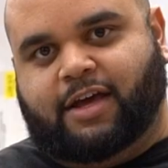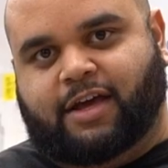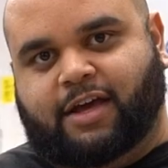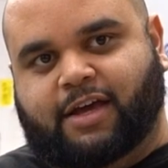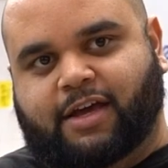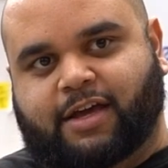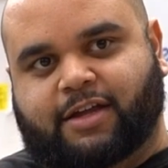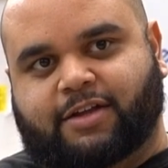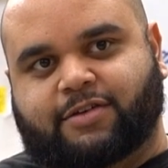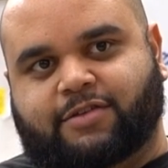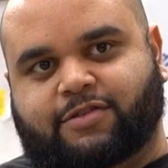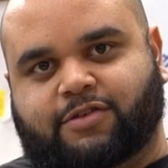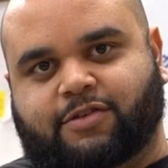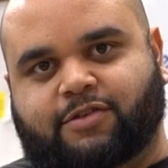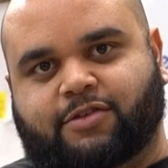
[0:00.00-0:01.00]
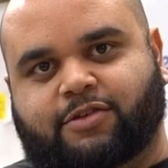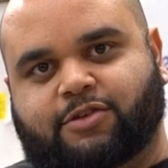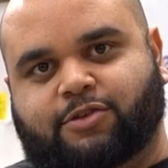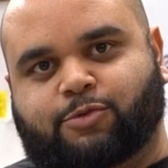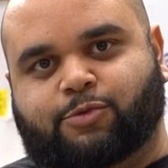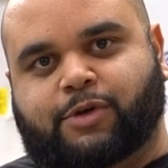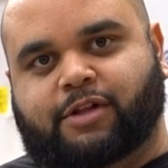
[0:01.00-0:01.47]
and
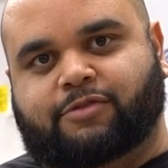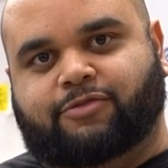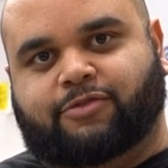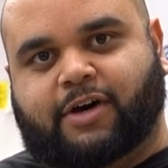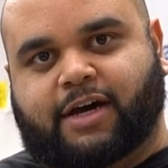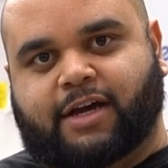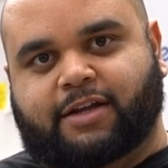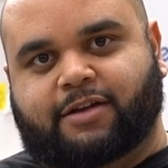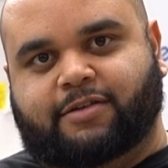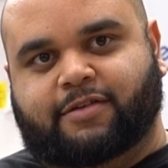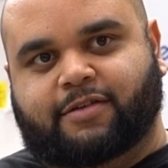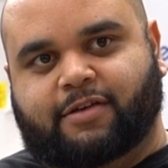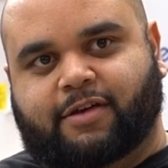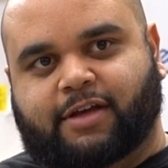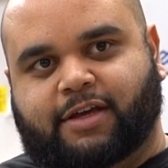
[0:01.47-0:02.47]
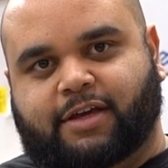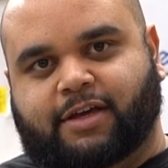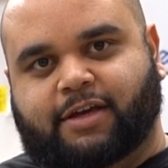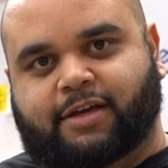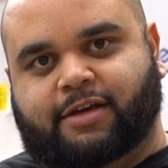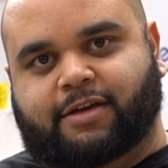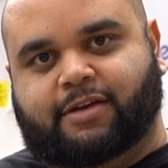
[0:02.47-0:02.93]
you will find
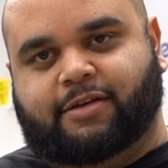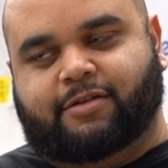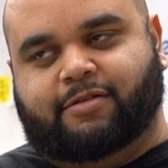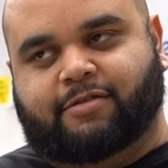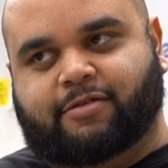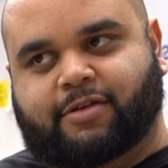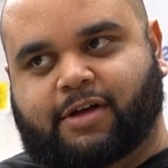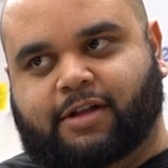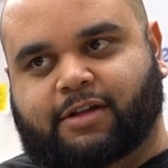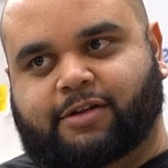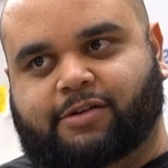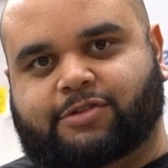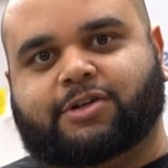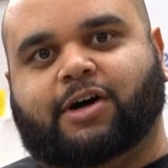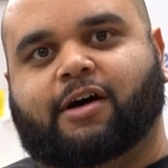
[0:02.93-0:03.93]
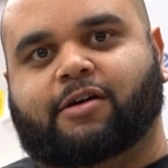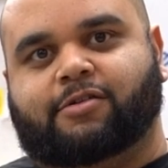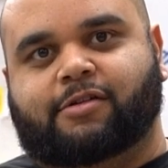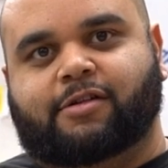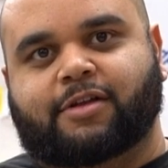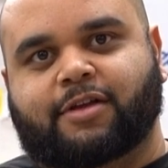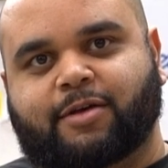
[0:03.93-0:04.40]
a little
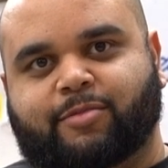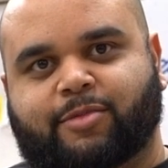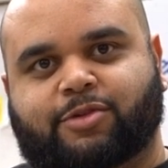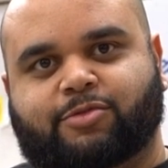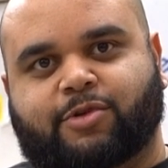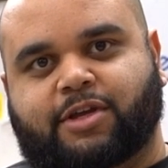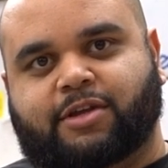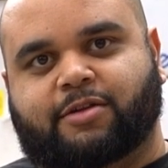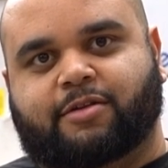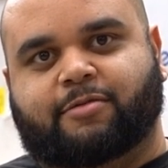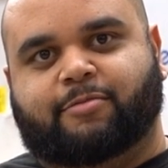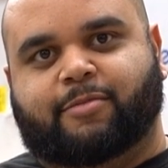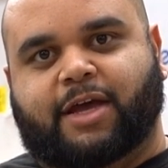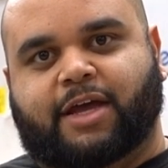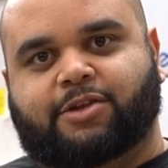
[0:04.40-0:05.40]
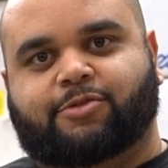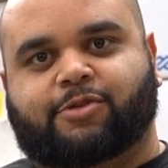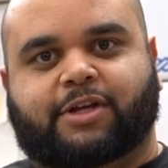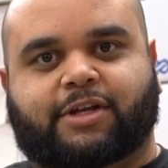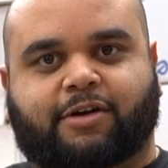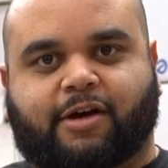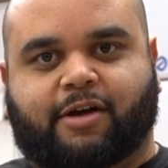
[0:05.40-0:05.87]
toggle between manual
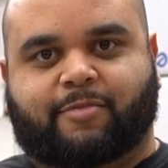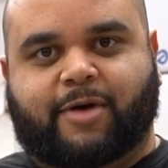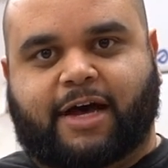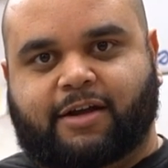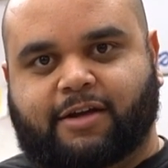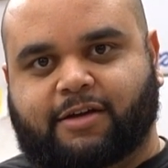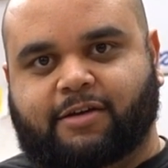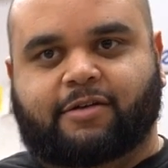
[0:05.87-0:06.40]
and automatic.